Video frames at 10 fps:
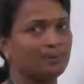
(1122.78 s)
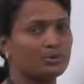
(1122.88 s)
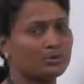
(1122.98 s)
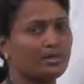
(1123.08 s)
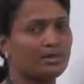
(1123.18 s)

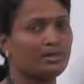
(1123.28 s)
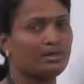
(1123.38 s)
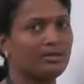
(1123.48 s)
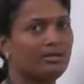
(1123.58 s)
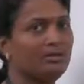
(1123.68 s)
push data
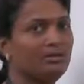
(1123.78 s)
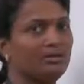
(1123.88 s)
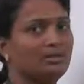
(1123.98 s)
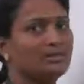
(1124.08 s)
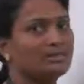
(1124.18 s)
into the
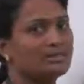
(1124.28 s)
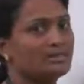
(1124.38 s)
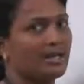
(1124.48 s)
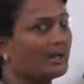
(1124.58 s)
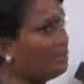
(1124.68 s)

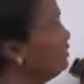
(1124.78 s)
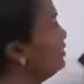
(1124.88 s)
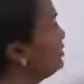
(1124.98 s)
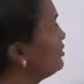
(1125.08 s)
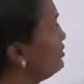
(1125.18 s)
stack.
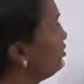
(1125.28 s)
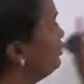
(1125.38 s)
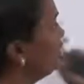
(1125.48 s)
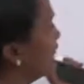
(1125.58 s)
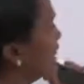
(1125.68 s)

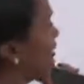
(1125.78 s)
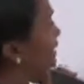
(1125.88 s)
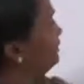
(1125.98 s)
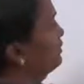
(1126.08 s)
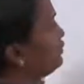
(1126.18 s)
So we
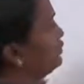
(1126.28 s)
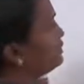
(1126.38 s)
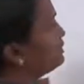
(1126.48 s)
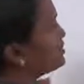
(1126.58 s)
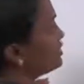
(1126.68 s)
have to
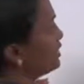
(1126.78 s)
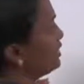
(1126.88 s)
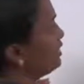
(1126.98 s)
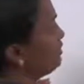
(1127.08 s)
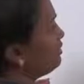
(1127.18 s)
check
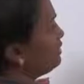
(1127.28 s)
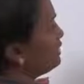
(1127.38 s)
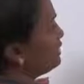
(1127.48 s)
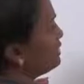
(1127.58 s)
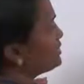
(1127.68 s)
here the
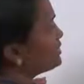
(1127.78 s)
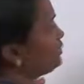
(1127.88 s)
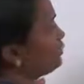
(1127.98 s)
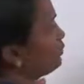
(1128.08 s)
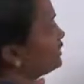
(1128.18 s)

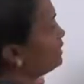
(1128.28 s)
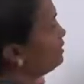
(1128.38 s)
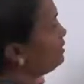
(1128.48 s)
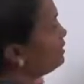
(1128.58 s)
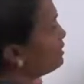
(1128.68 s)
condition
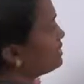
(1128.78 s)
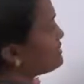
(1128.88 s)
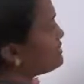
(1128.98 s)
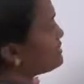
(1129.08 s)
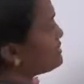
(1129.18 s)
whether
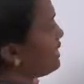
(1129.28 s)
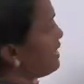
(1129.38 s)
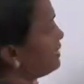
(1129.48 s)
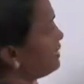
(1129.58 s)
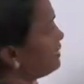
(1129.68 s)

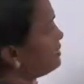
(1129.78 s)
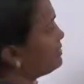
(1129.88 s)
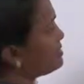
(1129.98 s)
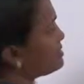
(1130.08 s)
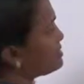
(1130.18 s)
stack
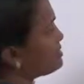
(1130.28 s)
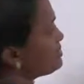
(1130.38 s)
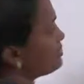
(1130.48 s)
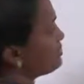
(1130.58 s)
is